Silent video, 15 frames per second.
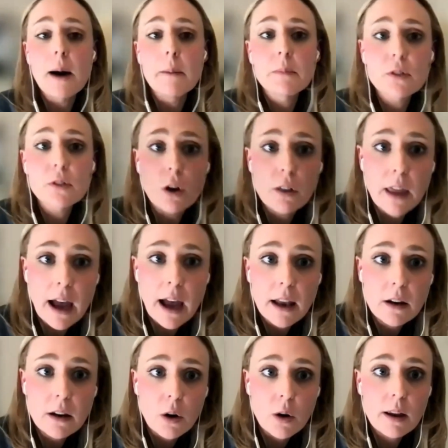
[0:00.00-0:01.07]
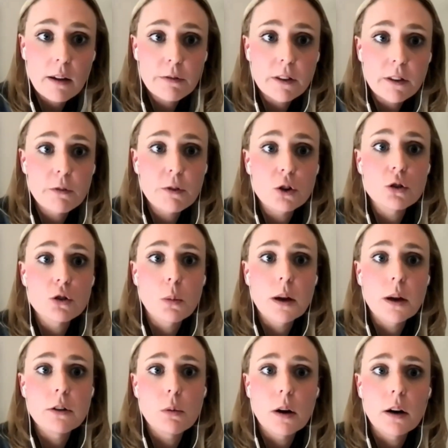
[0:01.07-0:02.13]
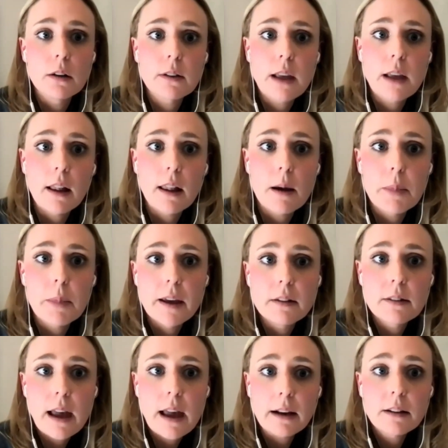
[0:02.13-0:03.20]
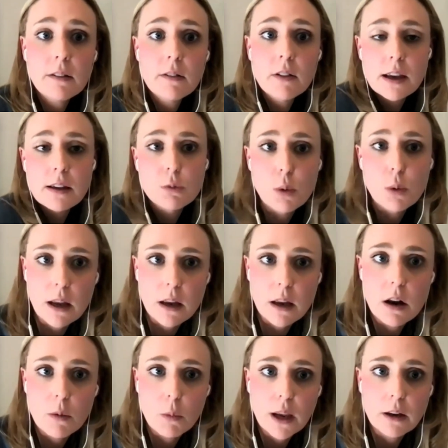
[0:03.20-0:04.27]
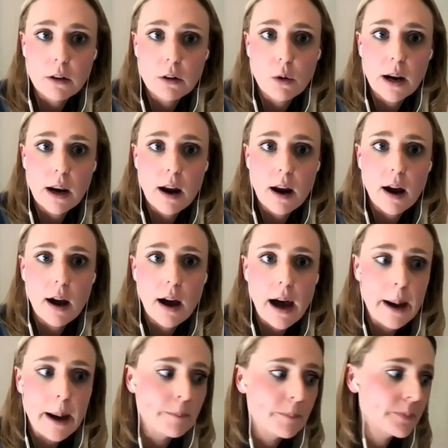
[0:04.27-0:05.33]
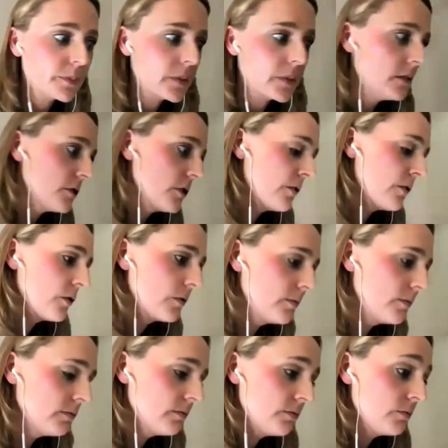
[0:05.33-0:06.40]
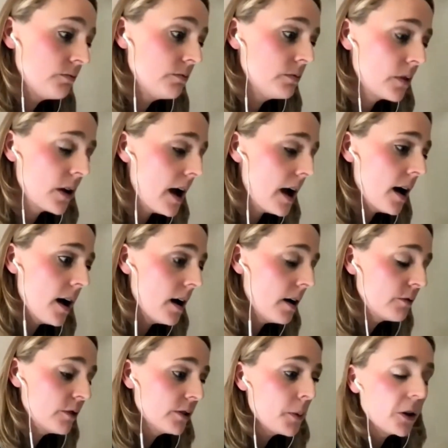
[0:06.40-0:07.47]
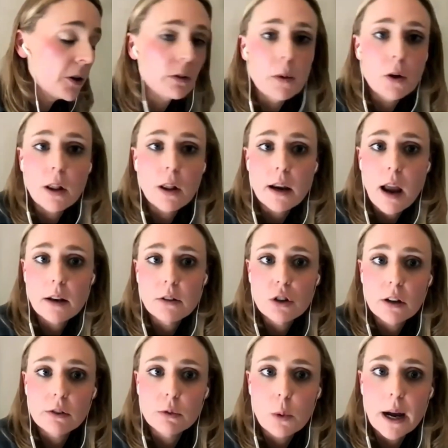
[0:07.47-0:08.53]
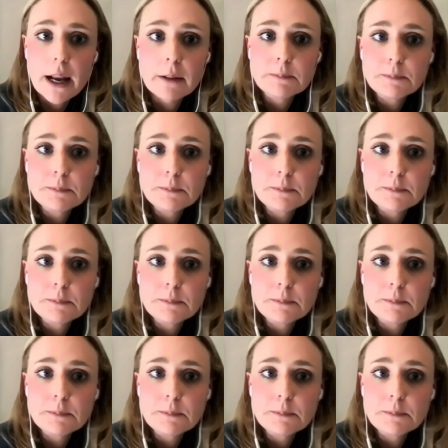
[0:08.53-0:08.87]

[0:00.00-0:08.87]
so that, you know, if in the future we do want to scale up these activities, we can do it in a sort of responsible and just way.